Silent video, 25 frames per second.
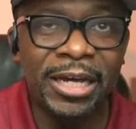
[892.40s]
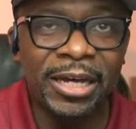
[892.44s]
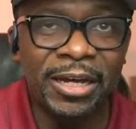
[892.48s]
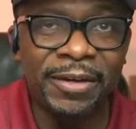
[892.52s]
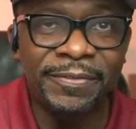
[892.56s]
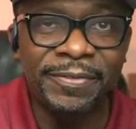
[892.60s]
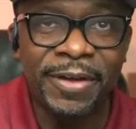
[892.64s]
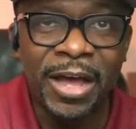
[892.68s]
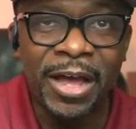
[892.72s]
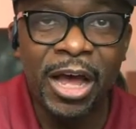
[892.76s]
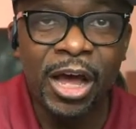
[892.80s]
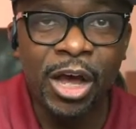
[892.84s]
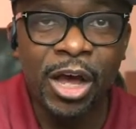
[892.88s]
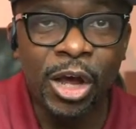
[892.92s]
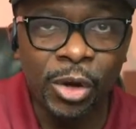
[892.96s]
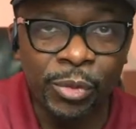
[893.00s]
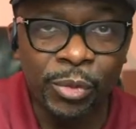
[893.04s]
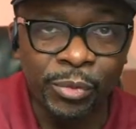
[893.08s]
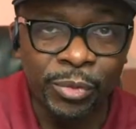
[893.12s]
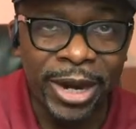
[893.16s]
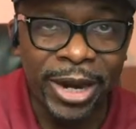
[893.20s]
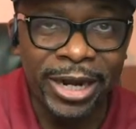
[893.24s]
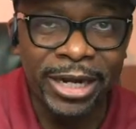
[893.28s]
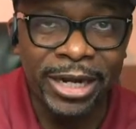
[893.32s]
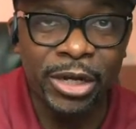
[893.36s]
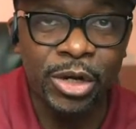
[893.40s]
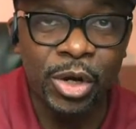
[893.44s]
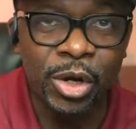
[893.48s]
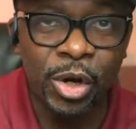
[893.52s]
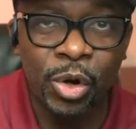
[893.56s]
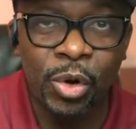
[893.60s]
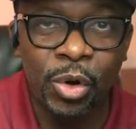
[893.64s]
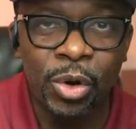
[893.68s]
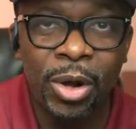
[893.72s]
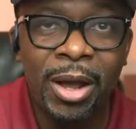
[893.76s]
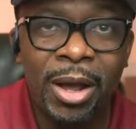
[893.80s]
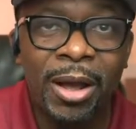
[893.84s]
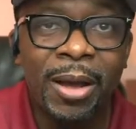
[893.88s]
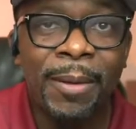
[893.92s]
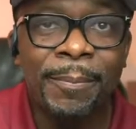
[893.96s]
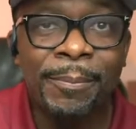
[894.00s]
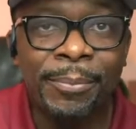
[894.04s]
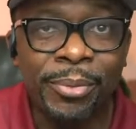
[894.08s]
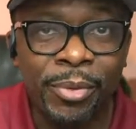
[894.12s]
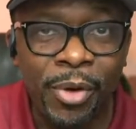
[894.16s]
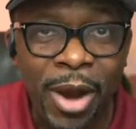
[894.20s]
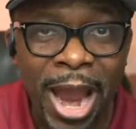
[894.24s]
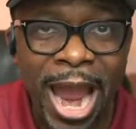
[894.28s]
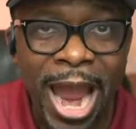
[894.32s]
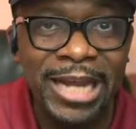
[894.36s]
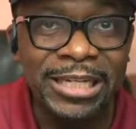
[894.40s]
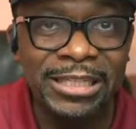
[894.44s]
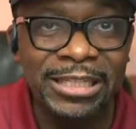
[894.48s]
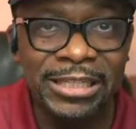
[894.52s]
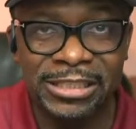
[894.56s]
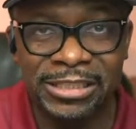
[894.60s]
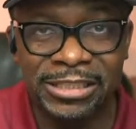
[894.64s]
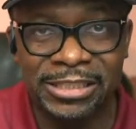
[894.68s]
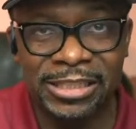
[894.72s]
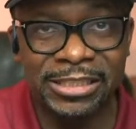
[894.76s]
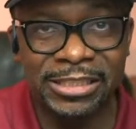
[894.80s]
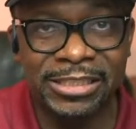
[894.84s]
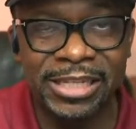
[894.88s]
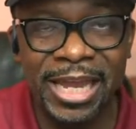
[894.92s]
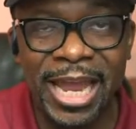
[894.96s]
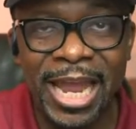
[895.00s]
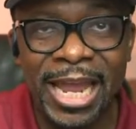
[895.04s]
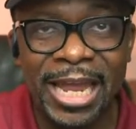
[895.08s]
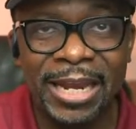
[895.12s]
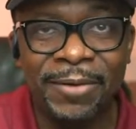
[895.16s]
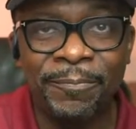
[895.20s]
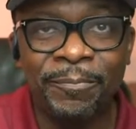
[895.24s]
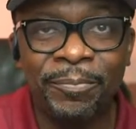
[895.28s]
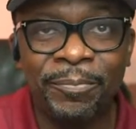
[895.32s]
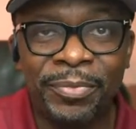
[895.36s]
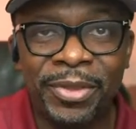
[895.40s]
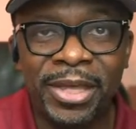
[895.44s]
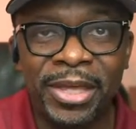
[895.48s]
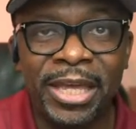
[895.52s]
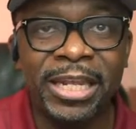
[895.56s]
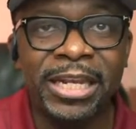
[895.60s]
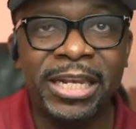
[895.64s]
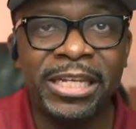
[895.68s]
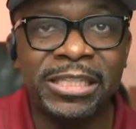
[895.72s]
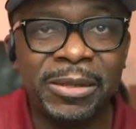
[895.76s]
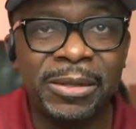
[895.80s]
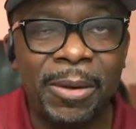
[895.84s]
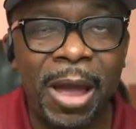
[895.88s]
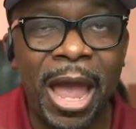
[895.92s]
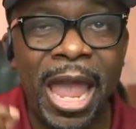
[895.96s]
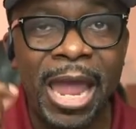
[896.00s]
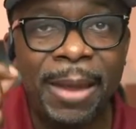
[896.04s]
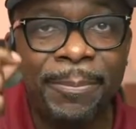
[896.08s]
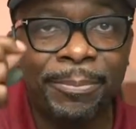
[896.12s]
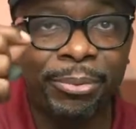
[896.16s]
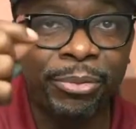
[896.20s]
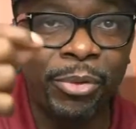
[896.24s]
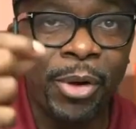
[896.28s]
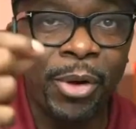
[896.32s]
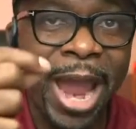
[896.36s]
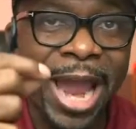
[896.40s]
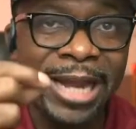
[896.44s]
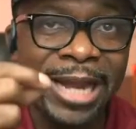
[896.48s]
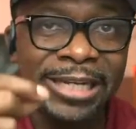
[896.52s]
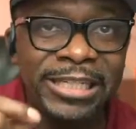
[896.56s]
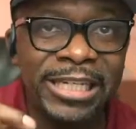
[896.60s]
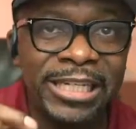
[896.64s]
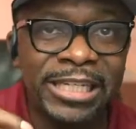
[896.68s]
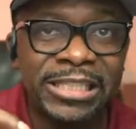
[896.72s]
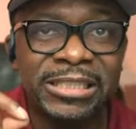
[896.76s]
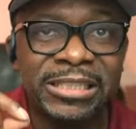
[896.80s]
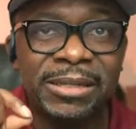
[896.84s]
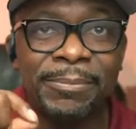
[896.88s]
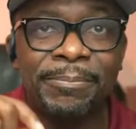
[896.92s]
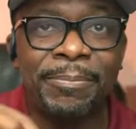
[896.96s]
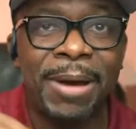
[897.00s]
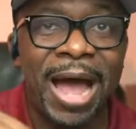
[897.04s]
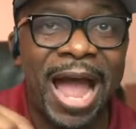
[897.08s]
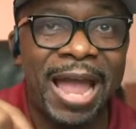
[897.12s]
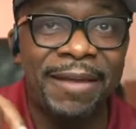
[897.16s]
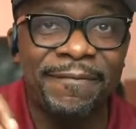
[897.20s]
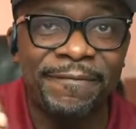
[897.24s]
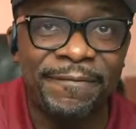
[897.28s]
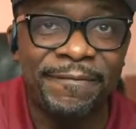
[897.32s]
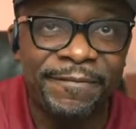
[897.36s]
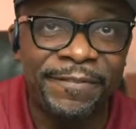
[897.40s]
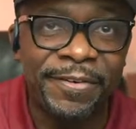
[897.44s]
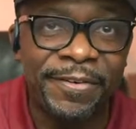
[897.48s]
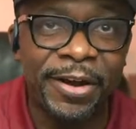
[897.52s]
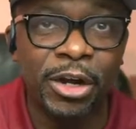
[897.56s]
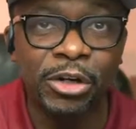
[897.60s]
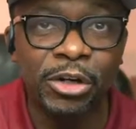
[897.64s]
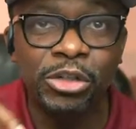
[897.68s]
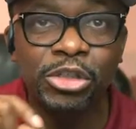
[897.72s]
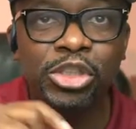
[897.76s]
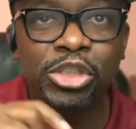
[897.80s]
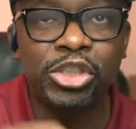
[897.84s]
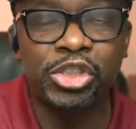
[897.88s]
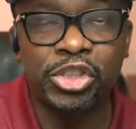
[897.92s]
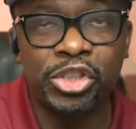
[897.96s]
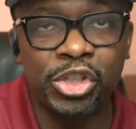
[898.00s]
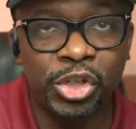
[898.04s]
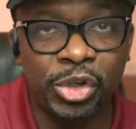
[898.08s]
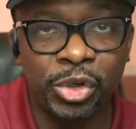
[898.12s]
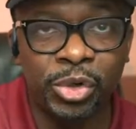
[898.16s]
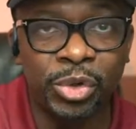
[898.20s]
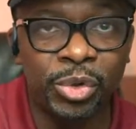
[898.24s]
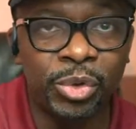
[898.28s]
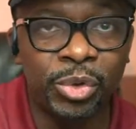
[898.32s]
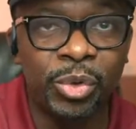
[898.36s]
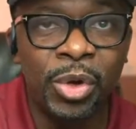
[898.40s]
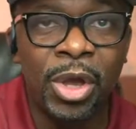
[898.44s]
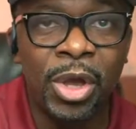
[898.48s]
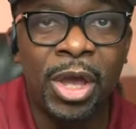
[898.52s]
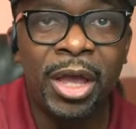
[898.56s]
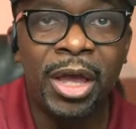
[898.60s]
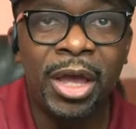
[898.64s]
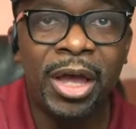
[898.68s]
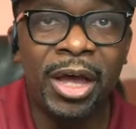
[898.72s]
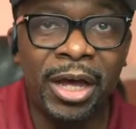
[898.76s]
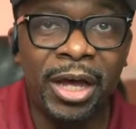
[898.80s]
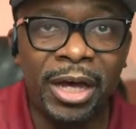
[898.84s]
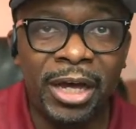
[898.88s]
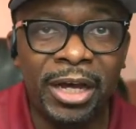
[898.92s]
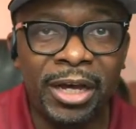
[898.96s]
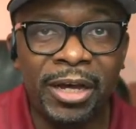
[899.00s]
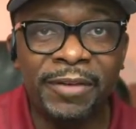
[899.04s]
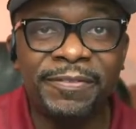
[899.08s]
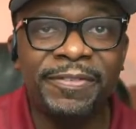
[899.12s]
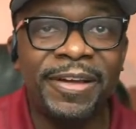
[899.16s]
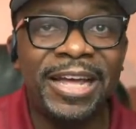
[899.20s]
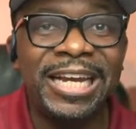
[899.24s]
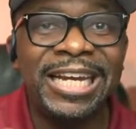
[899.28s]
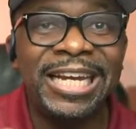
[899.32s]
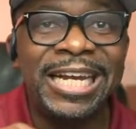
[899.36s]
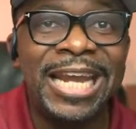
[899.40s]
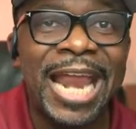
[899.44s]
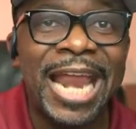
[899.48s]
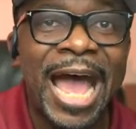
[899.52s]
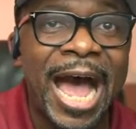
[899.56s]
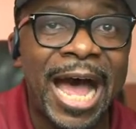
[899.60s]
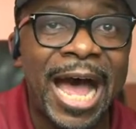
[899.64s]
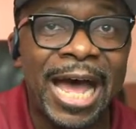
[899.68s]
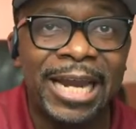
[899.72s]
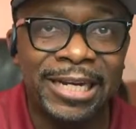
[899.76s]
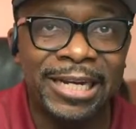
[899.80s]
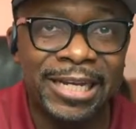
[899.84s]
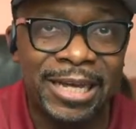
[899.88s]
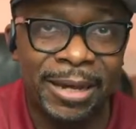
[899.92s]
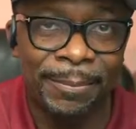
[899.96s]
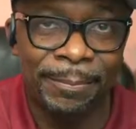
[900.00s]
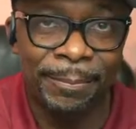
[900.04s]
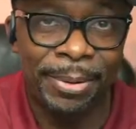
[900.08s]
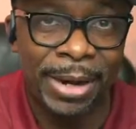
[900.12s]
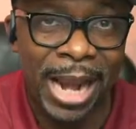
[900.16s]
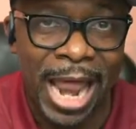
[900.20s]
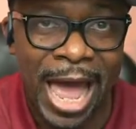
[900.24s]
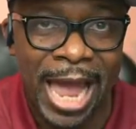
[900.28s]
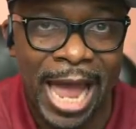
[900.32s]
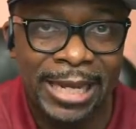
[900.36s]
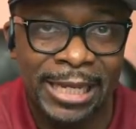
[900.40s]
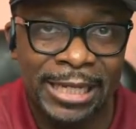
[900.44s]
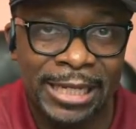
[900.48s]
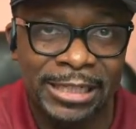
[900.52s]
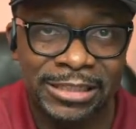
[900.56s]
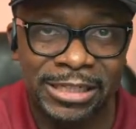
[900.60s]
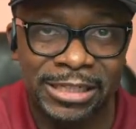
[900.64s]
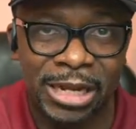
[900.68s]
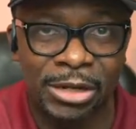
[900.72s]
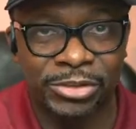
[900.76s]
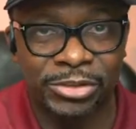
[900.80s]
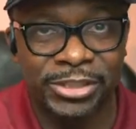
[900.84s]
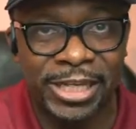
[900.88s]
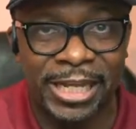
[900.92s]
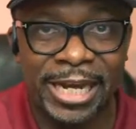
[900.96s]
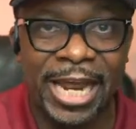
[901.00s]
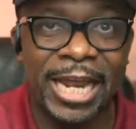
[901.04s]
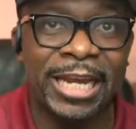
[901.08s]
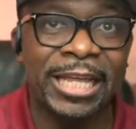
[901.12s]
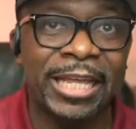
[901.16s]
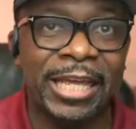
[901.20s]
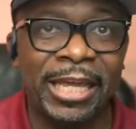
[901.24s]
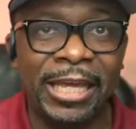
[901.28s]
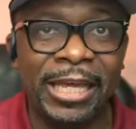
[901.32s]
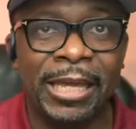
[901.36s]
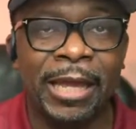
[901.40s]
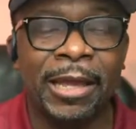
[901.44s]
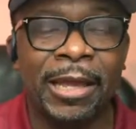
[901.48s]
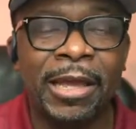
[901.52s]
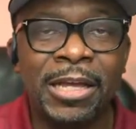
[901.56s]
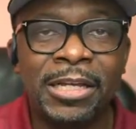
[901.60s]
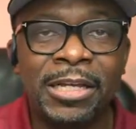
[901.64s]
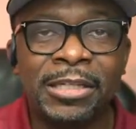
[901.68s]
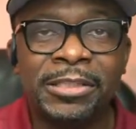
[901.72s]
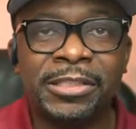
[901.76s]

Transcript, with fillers: of heretical practices. And it is a practice by virtue of non compliance. I'll say that again.